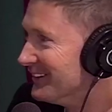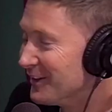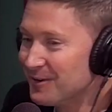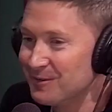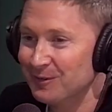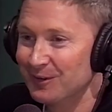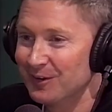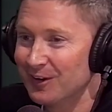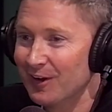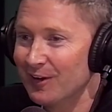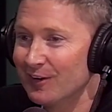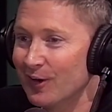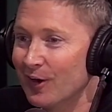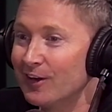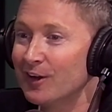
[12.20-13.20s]
don't want to
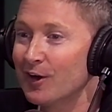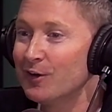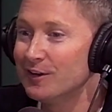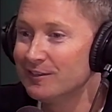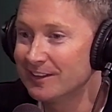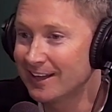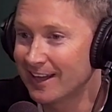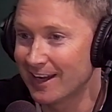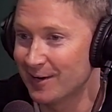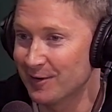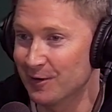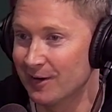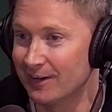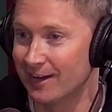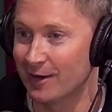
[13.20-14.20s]
know. I don't even care
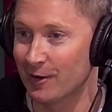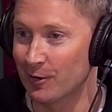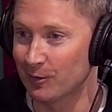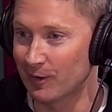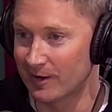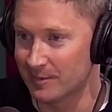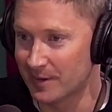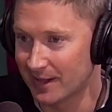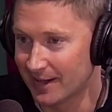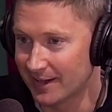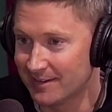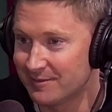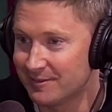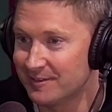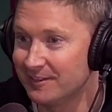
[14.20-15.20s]
right now. I'll worry about that
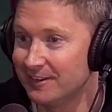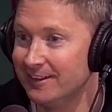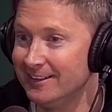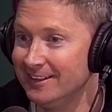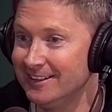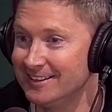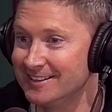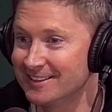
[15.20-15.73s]
in 15 years.